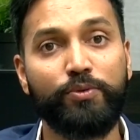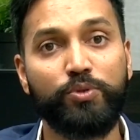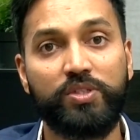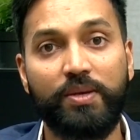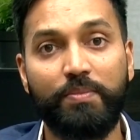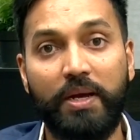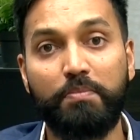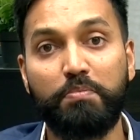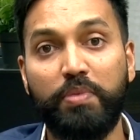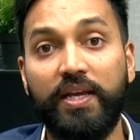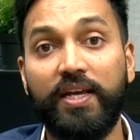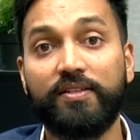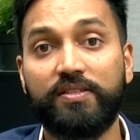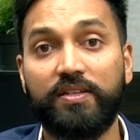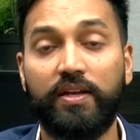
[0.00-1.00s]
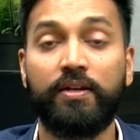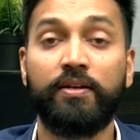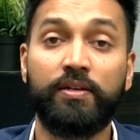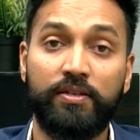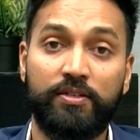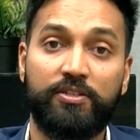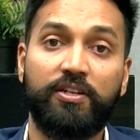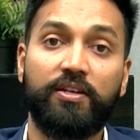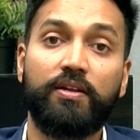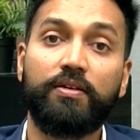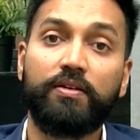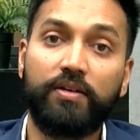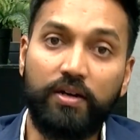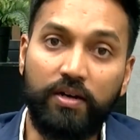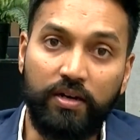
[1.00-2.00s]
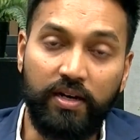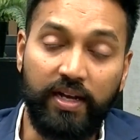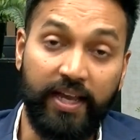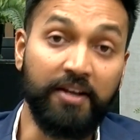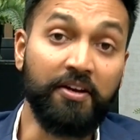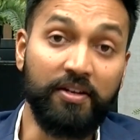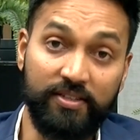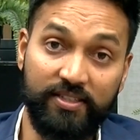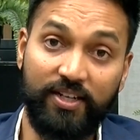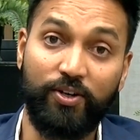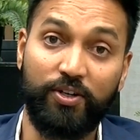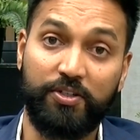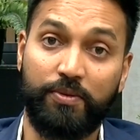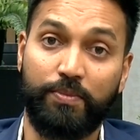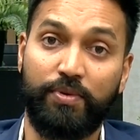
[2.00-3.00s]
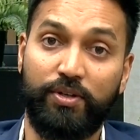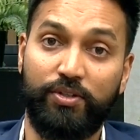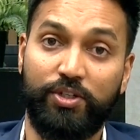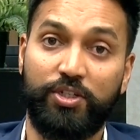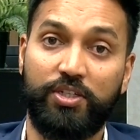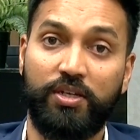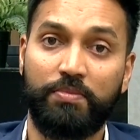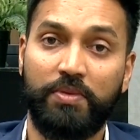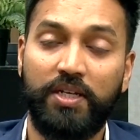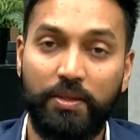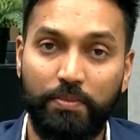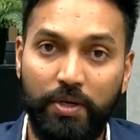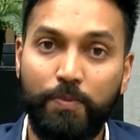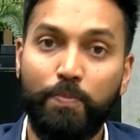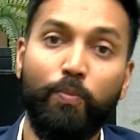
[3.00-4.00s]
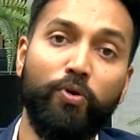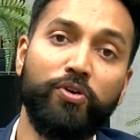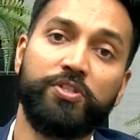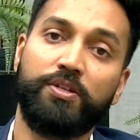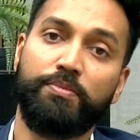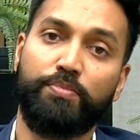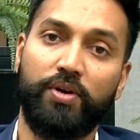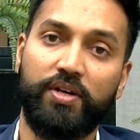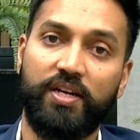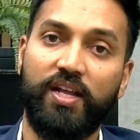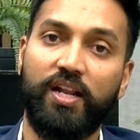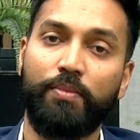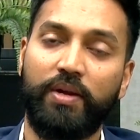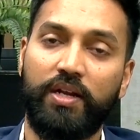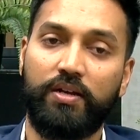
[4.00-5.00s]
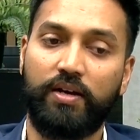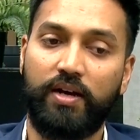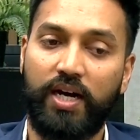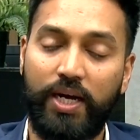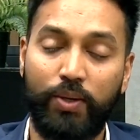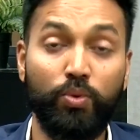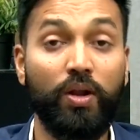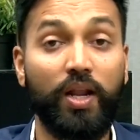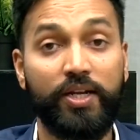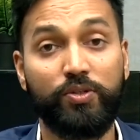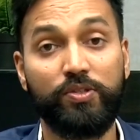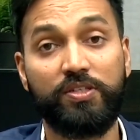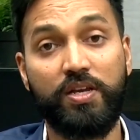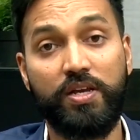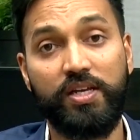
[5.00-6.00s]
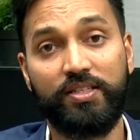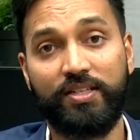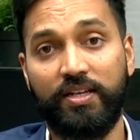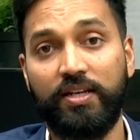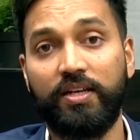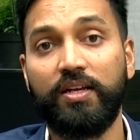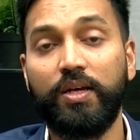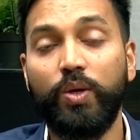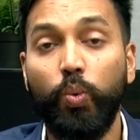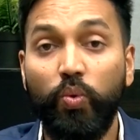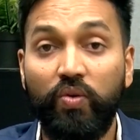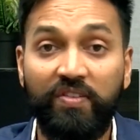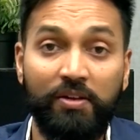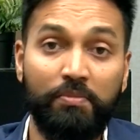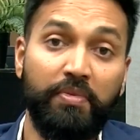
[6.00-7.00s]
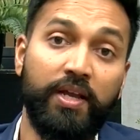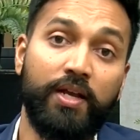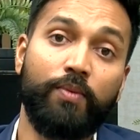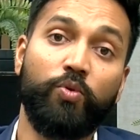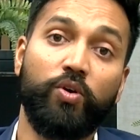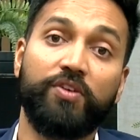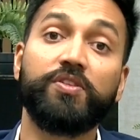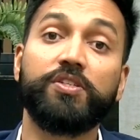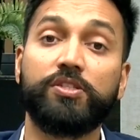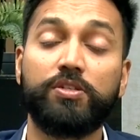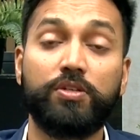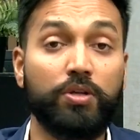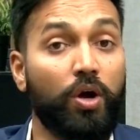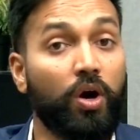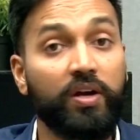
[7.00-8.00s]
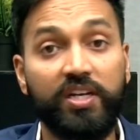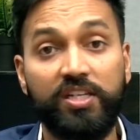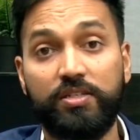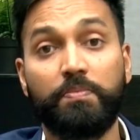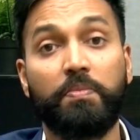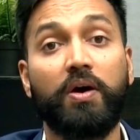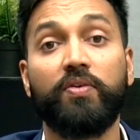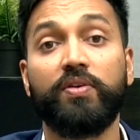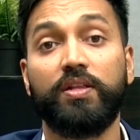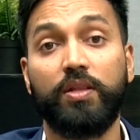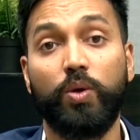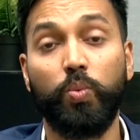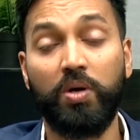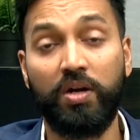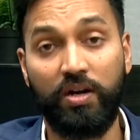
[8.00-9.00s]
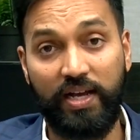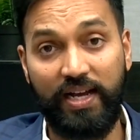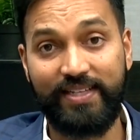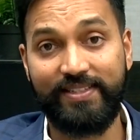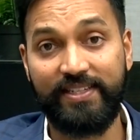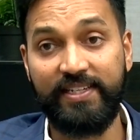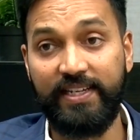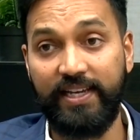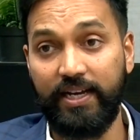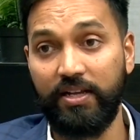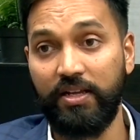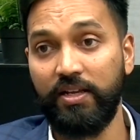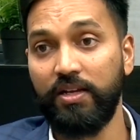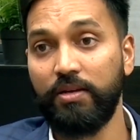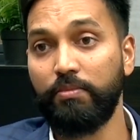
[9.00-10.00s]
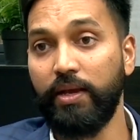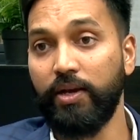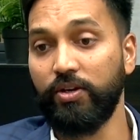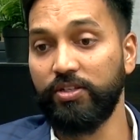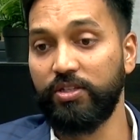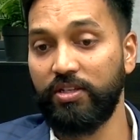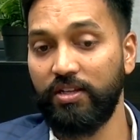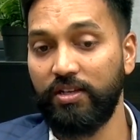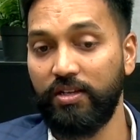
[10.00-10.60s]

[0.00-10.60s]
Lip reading: would say my biggest interest in encouraging entrepreneurship. But most important element I would like to see is, we will become one of the strongest power in the world as India, because